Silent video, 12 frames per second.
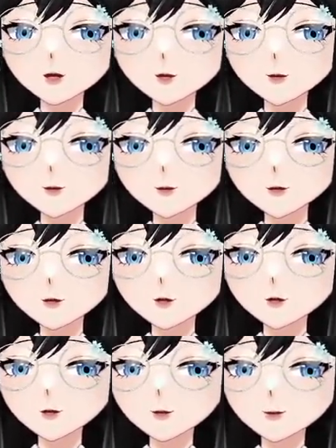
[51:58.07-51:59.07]

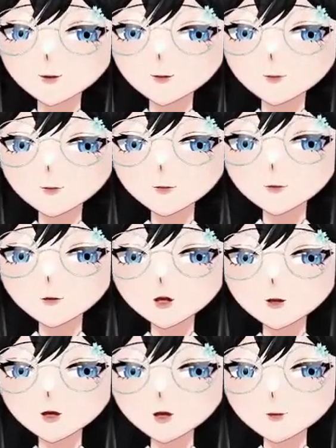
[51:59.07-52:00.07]
if
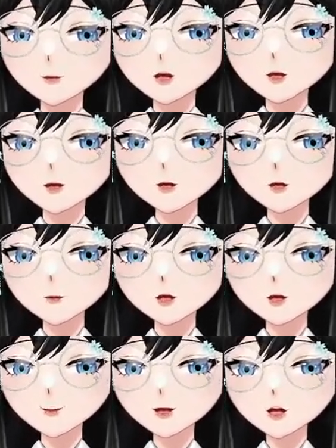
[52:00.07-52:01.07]
when histone
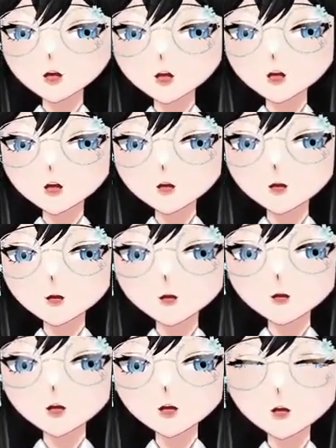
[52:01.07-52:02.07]
modifications are
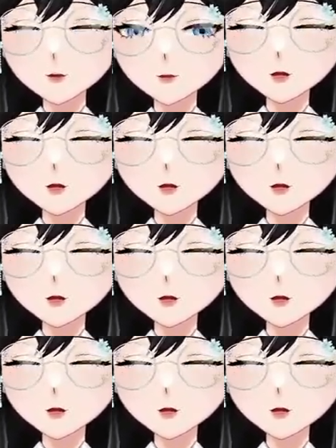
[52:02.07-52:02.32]
associated with